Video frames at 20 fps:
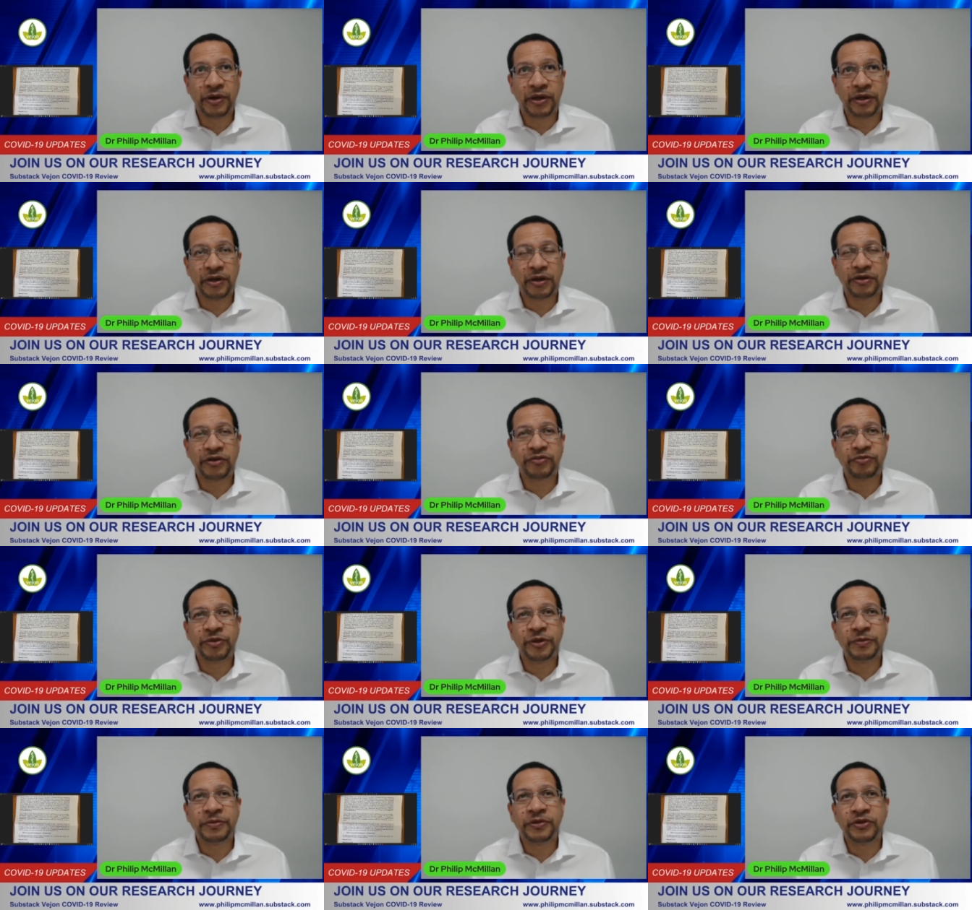a lot of
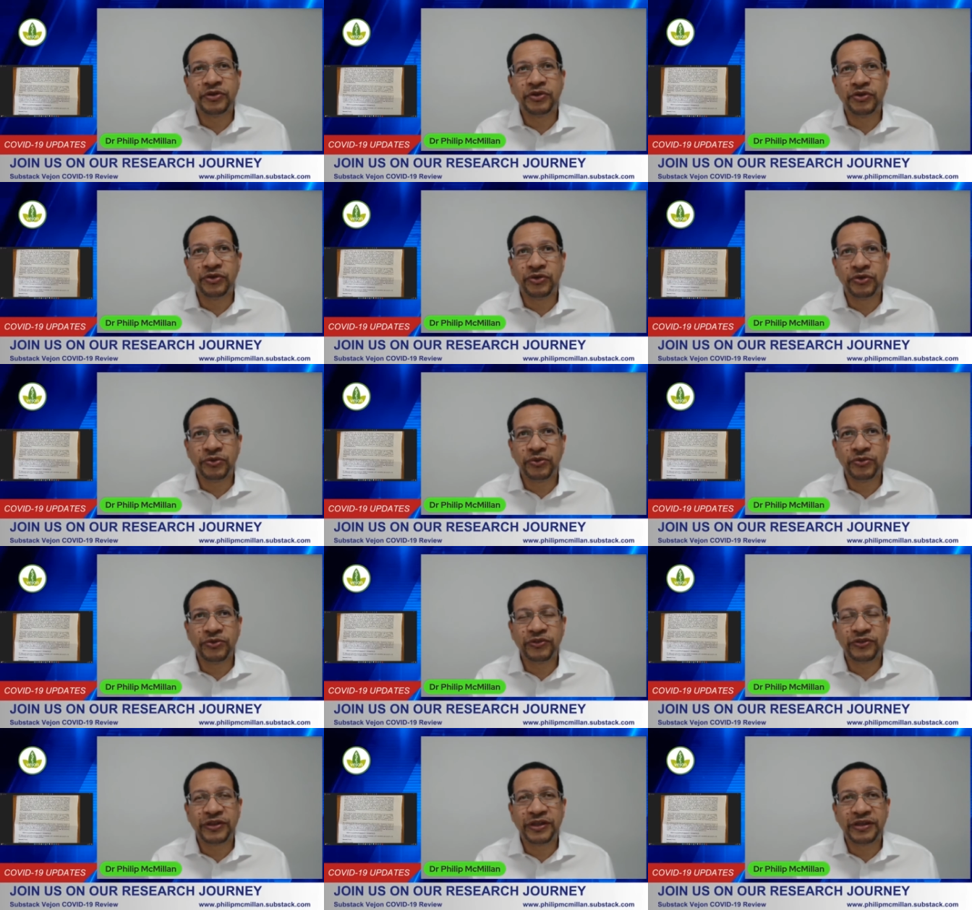people
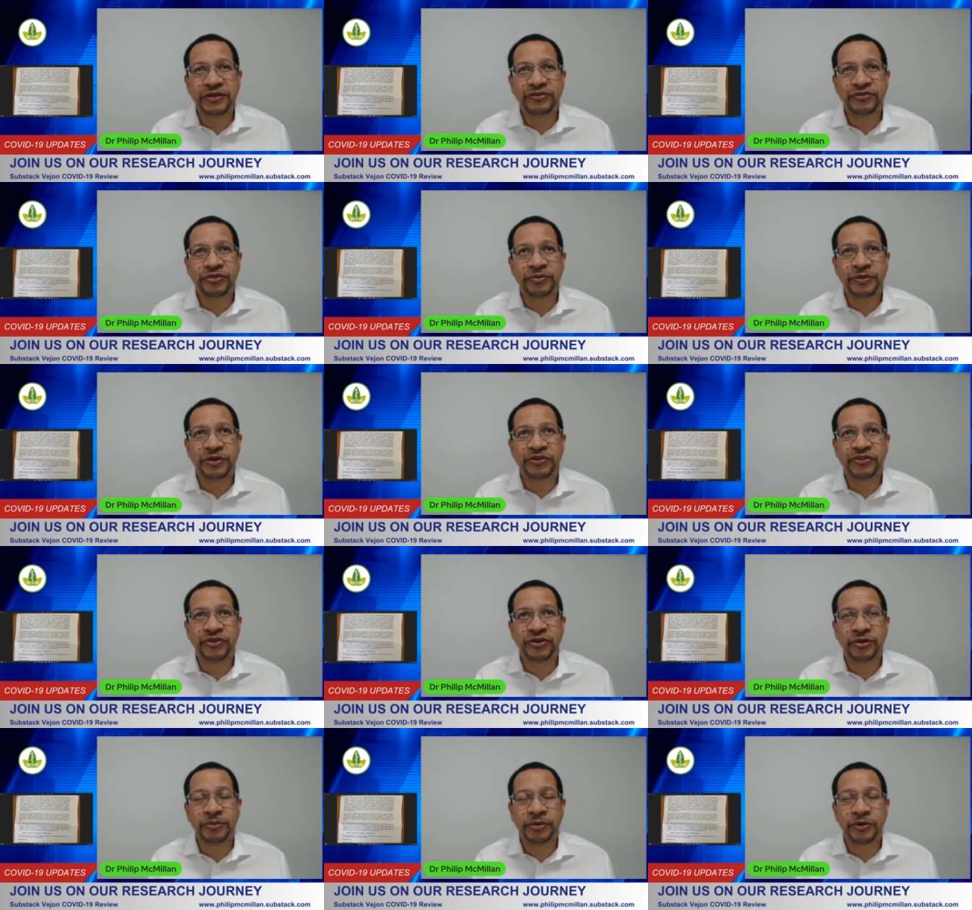use the
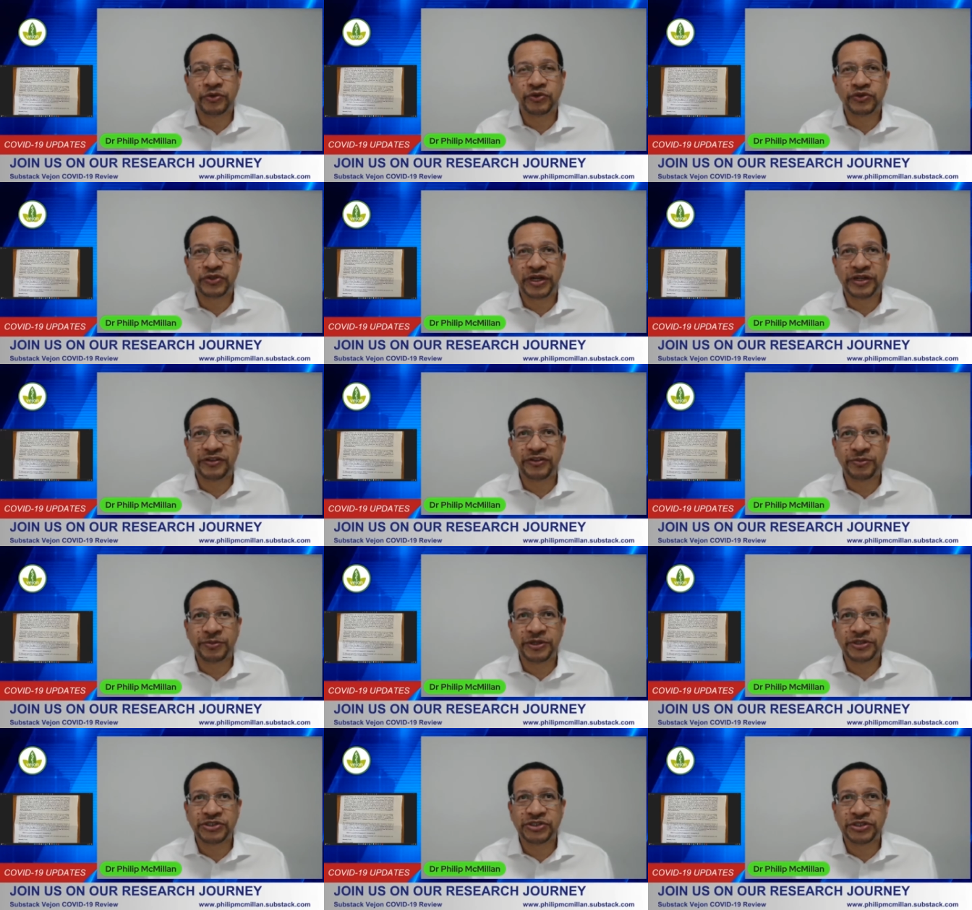information about
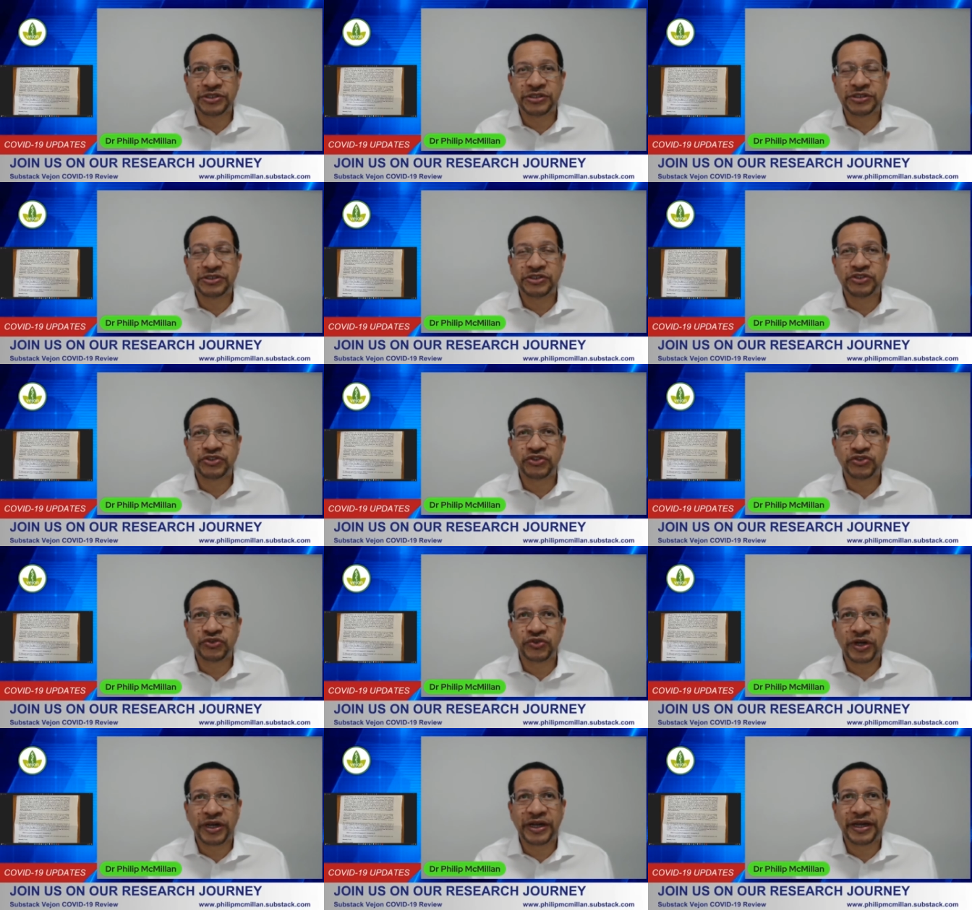transmission to
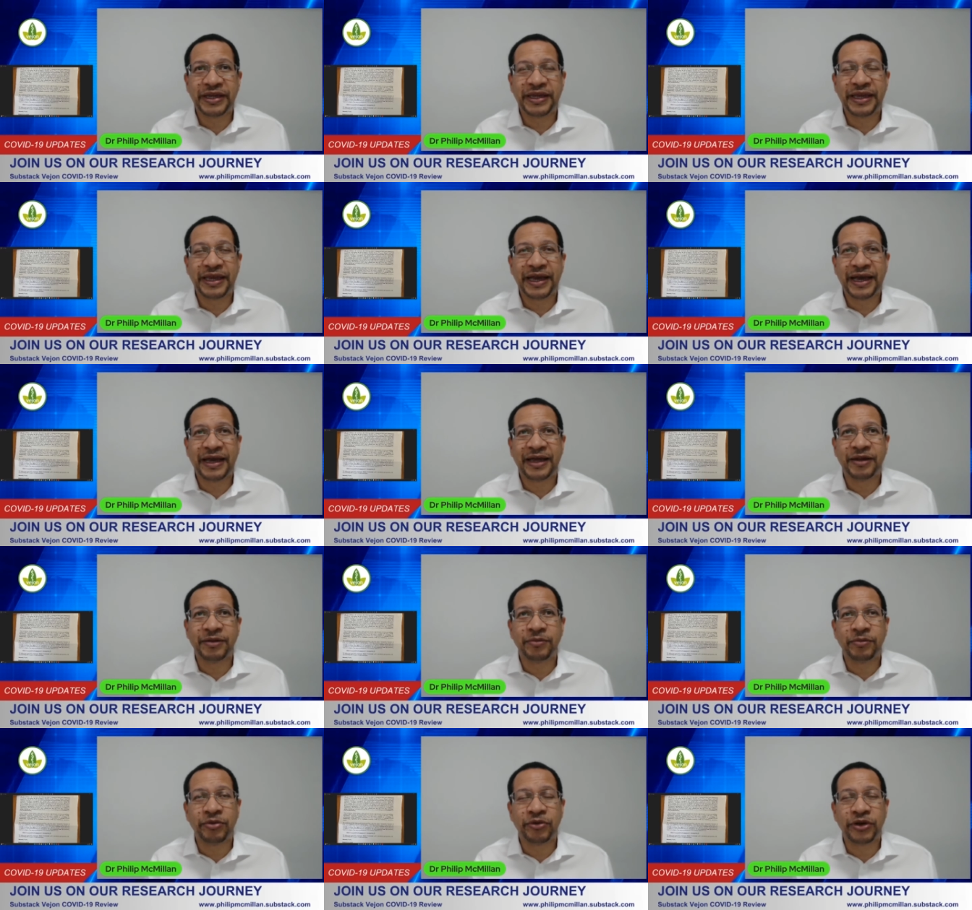try
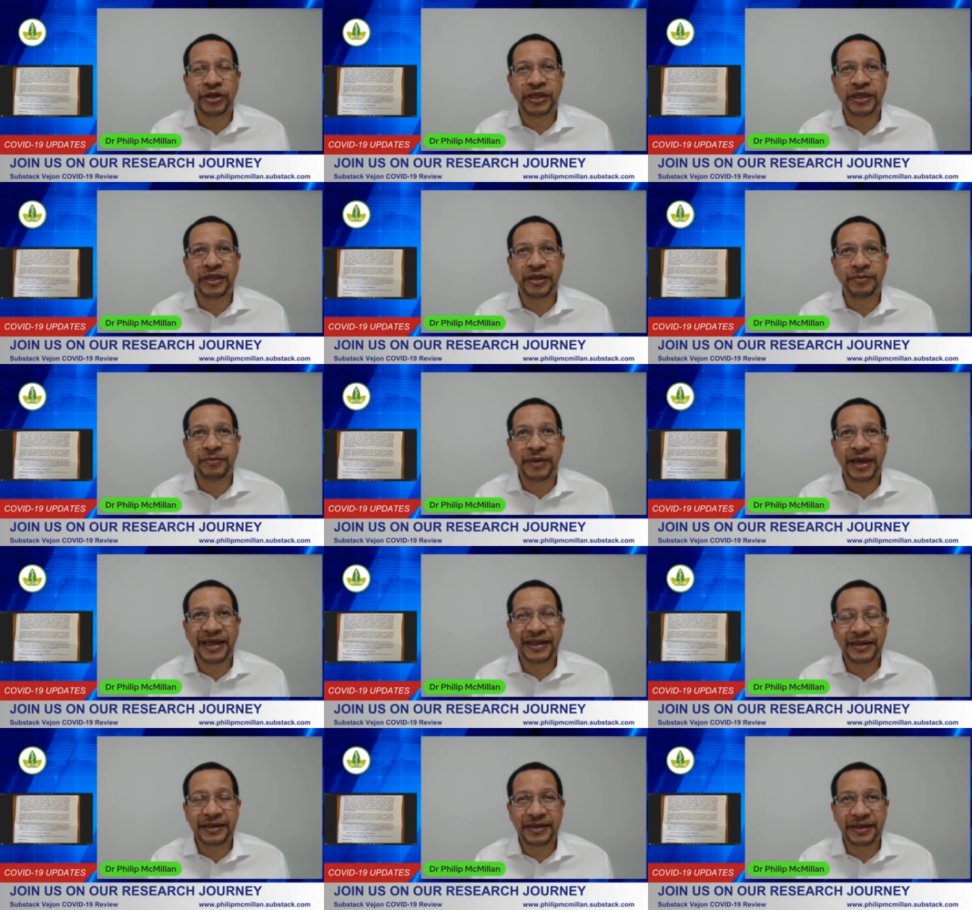and bring in
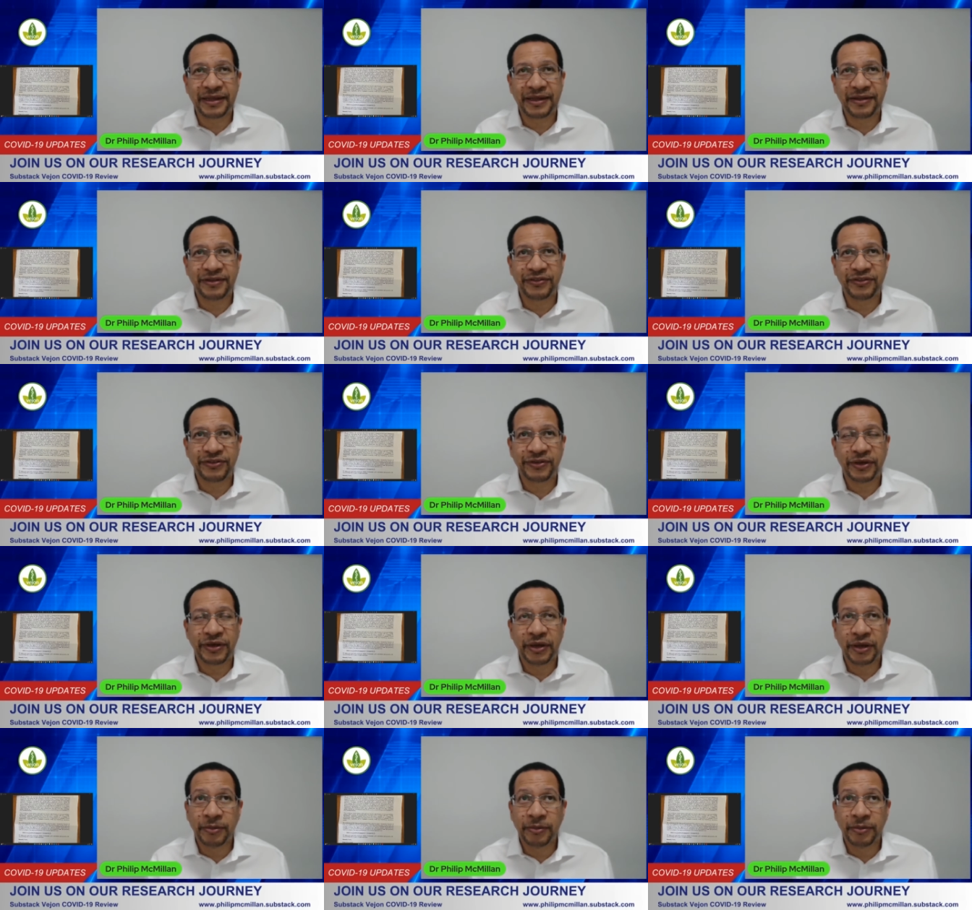mandates,